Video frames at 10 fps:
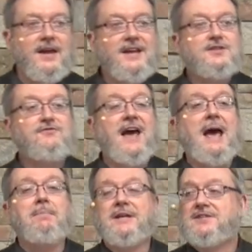his
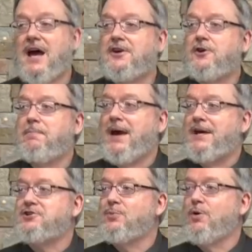family's
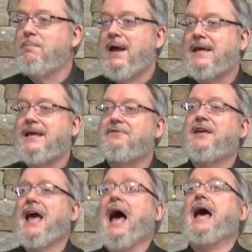occupation were making
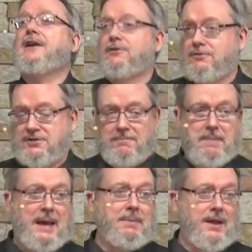the idols of
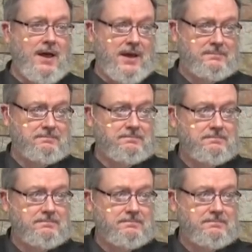Babylon.